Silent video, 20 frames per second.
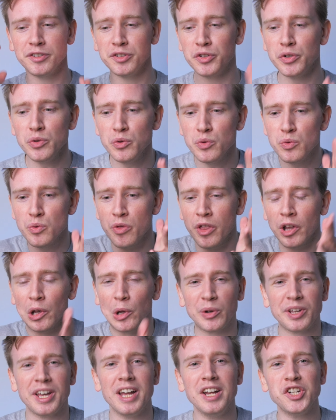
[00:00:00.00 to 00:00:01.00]
to the
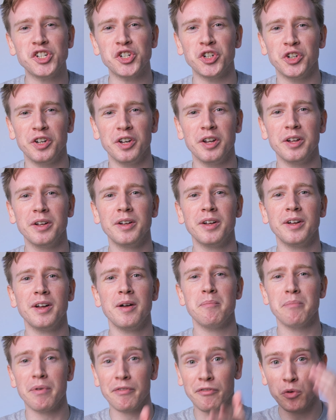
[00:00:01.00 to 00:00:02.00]
location
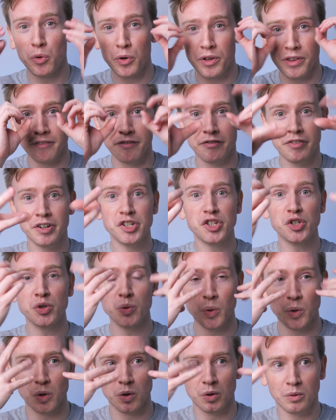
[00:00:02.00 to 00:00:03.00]
before the
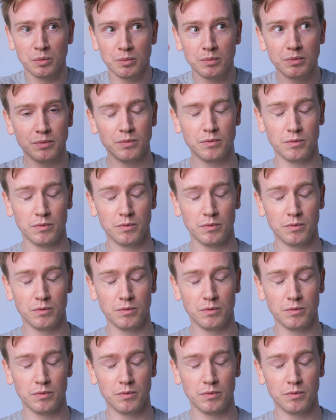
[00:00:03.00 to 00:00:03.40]
visual